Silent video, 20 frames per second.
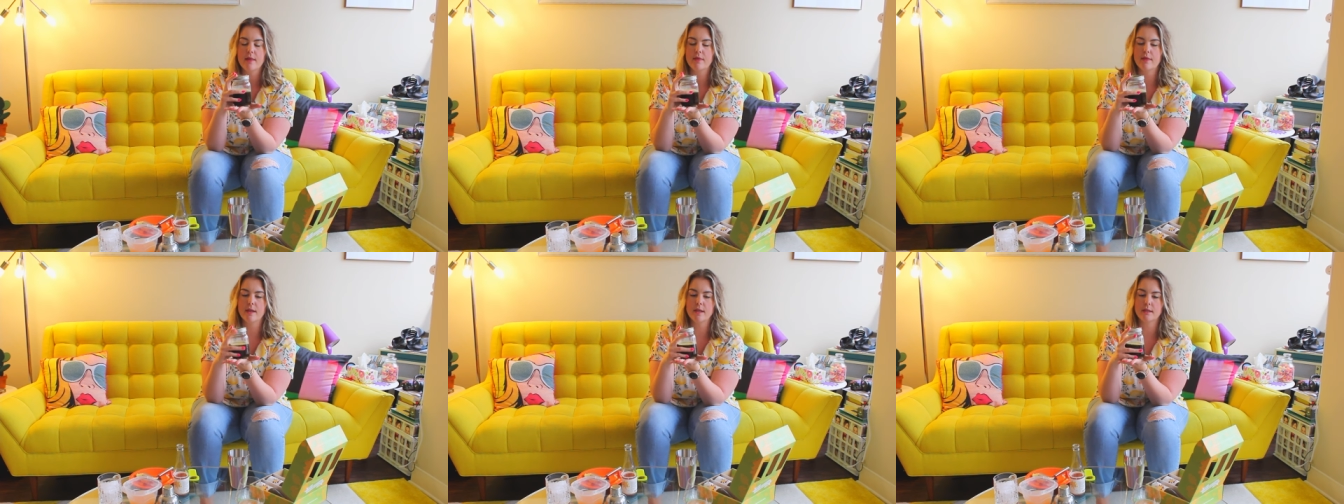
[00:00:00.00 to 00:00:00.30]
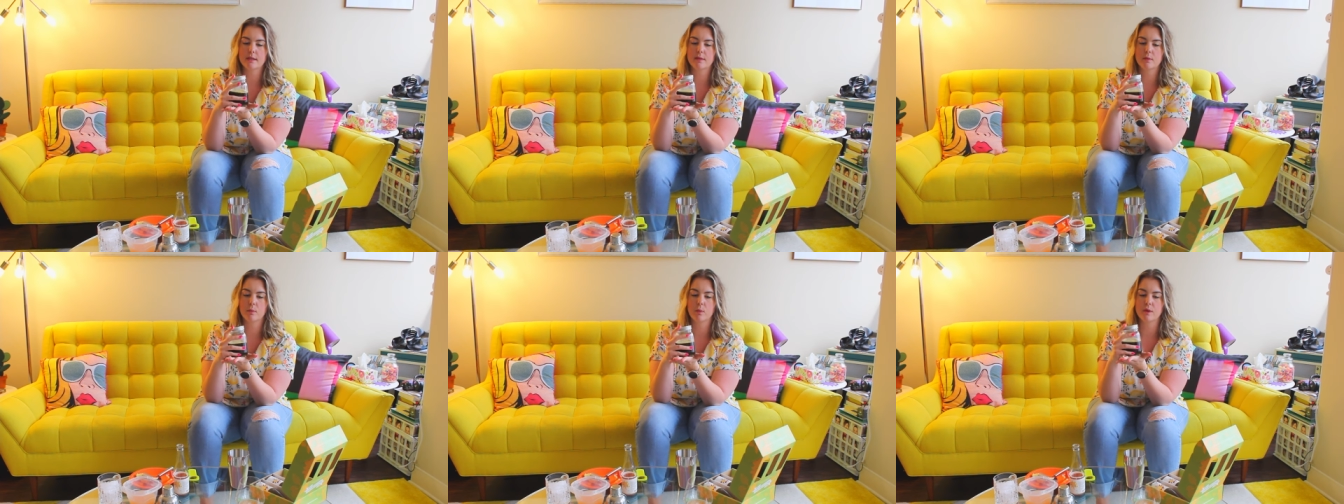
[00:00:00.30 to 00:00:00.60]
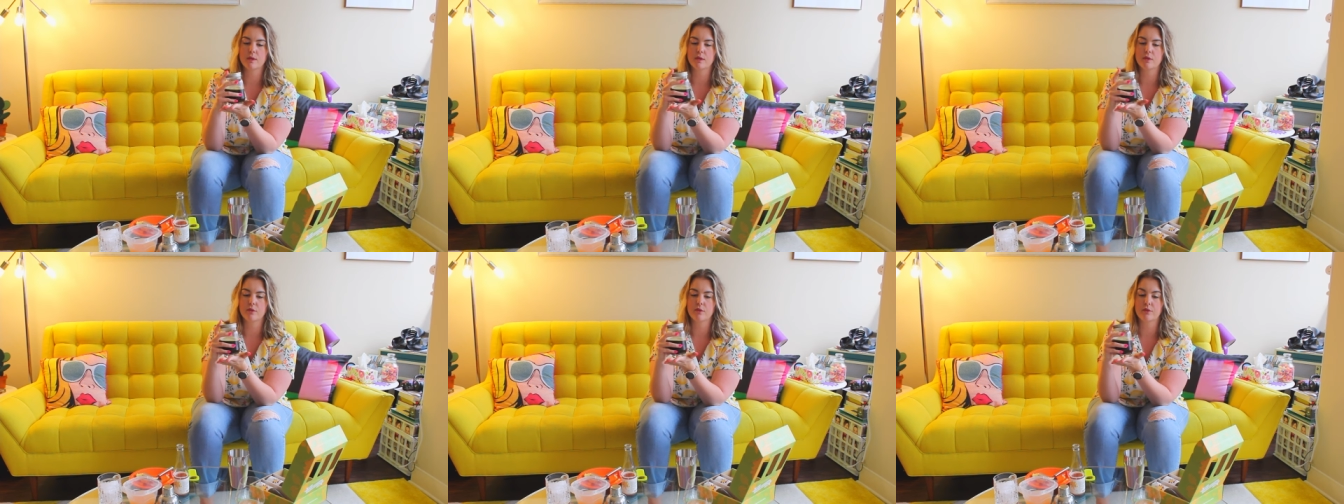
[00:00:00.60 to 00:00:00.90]
This
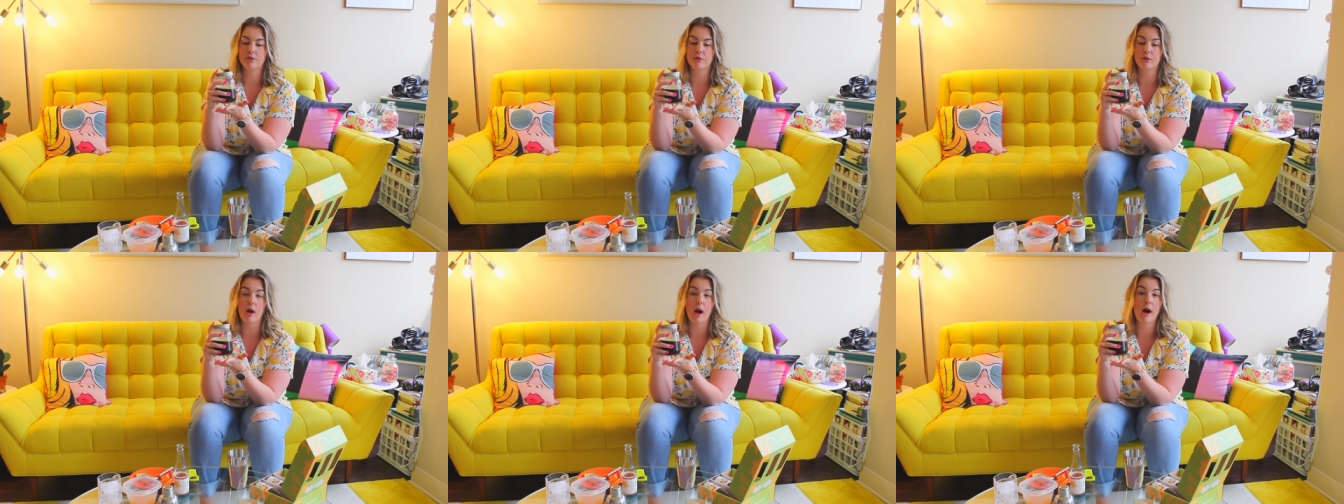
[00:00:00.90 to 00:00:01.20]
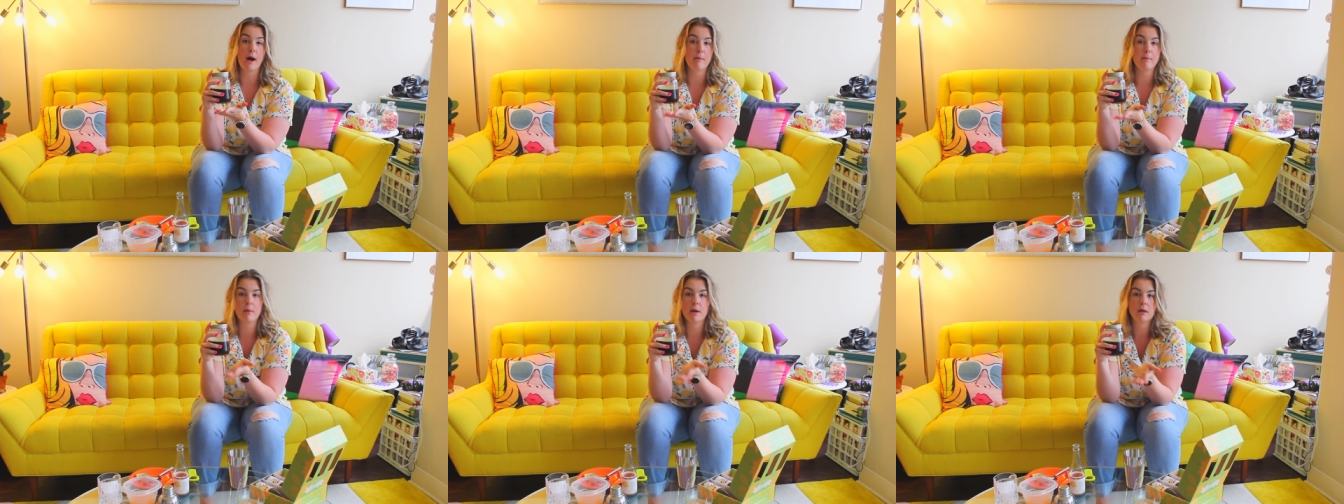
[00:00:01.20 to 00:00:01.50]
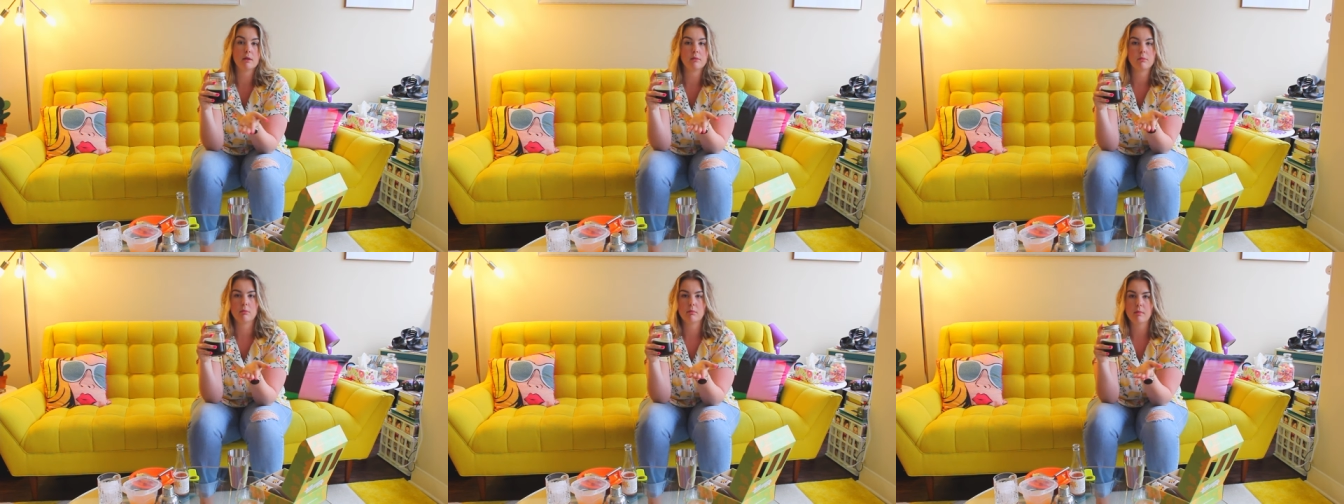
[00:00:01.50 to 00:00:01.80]
was
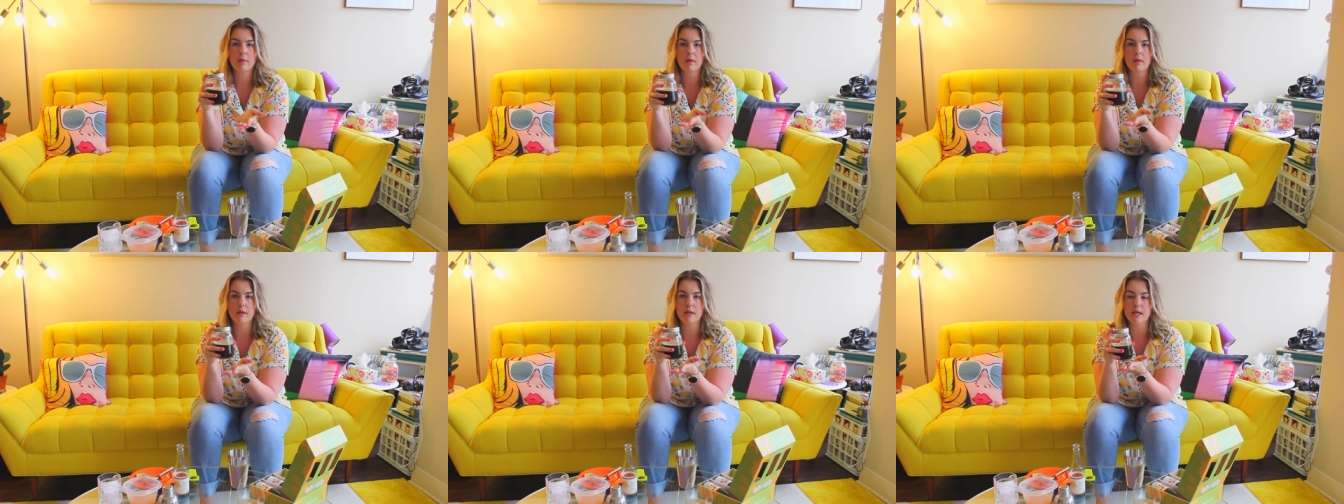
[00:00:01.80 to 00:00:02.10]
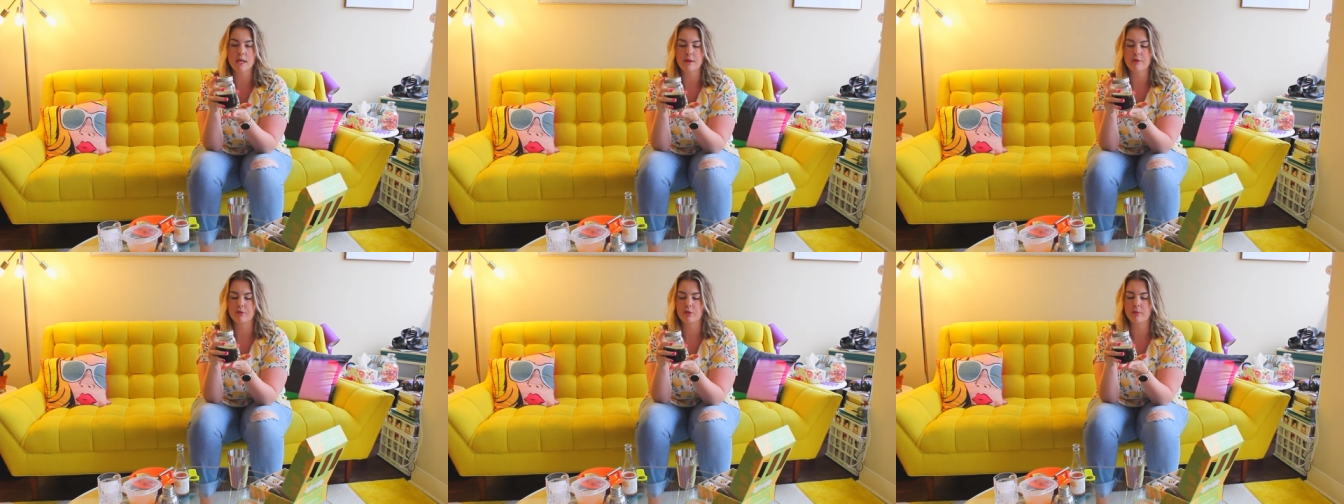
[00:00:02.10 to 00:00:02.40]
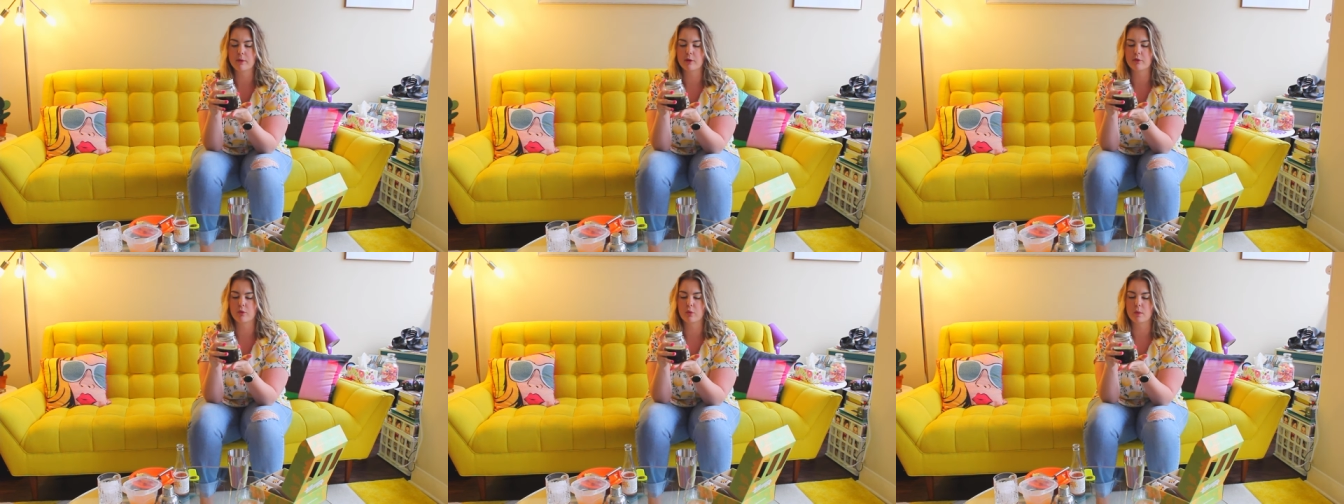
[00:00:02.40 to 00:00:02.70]
from the For
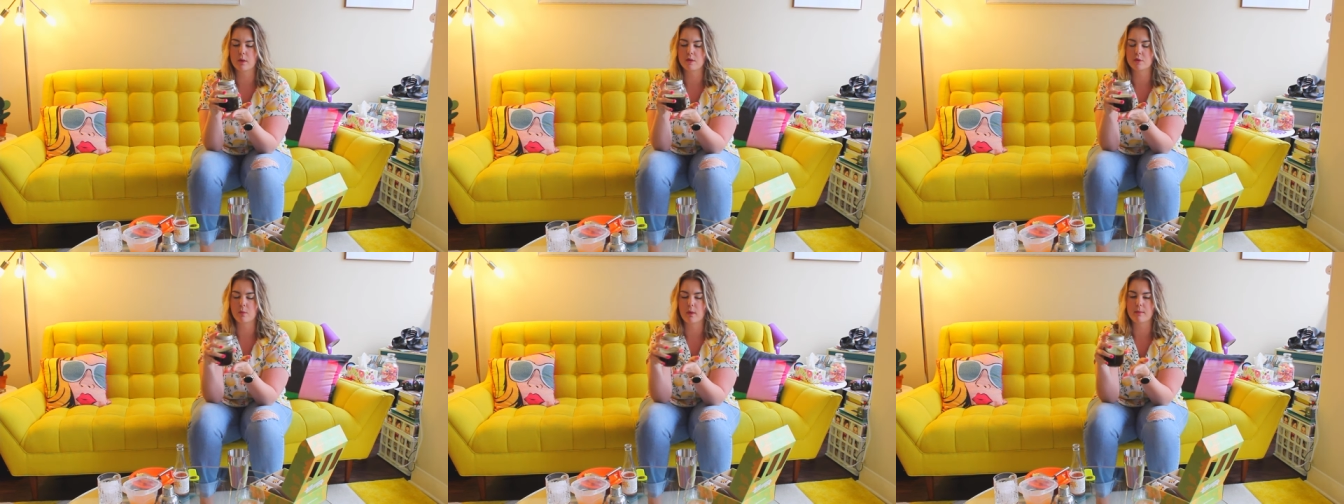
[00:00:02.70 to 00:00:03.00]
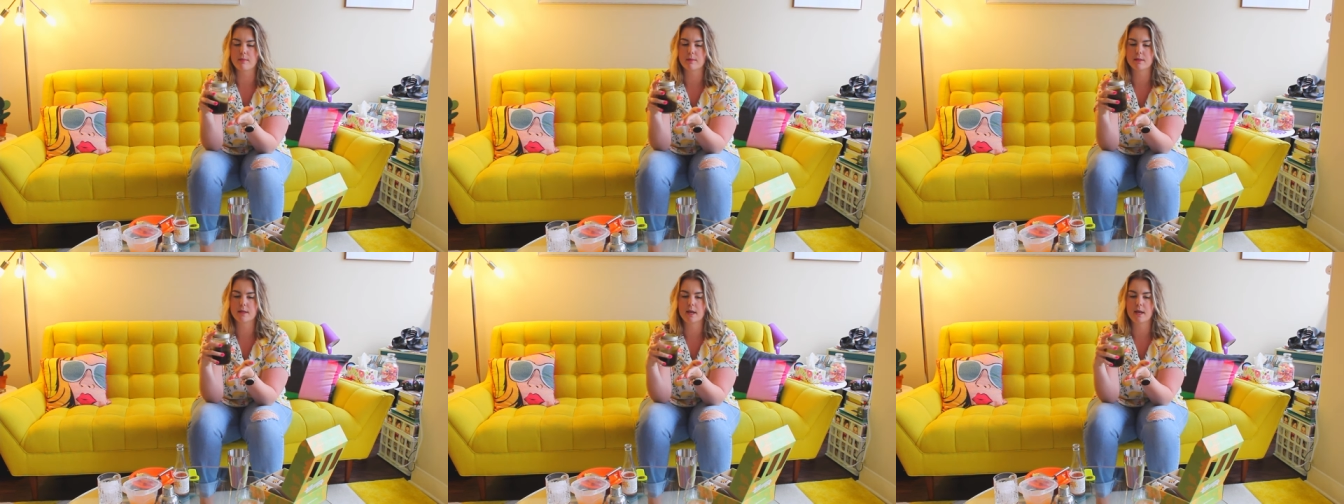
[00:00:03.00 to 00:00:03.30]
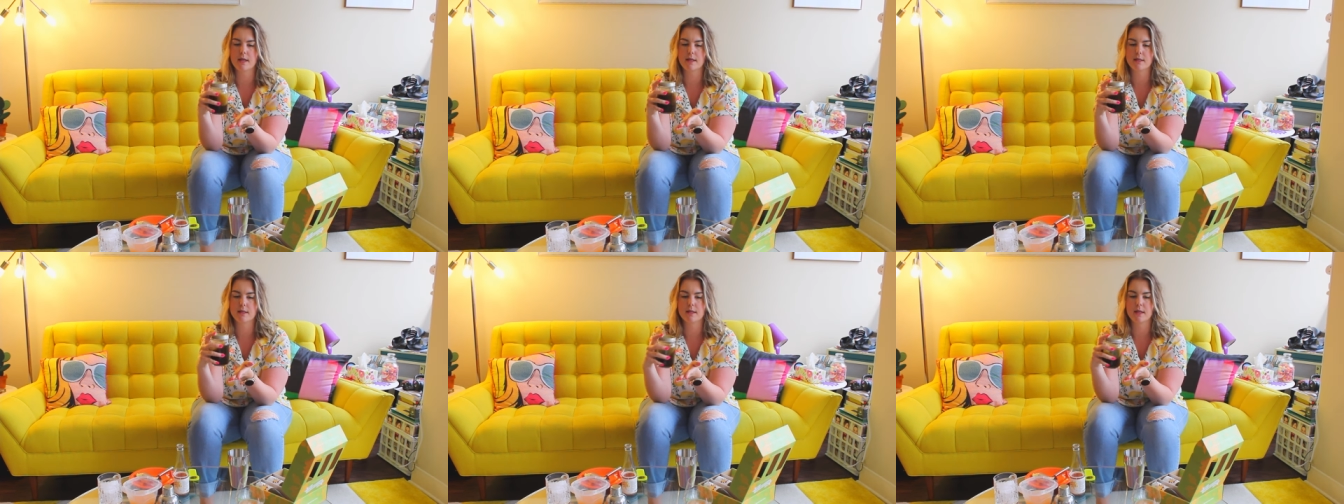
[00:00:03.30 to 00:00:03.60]
Bitter For Worse
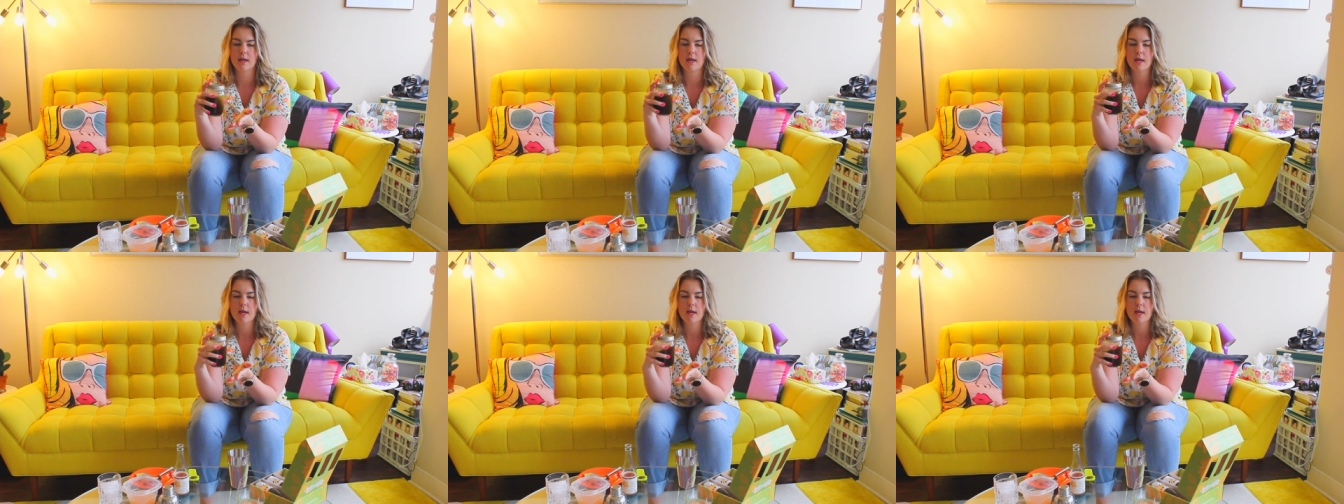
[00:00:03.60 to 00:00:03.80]
website.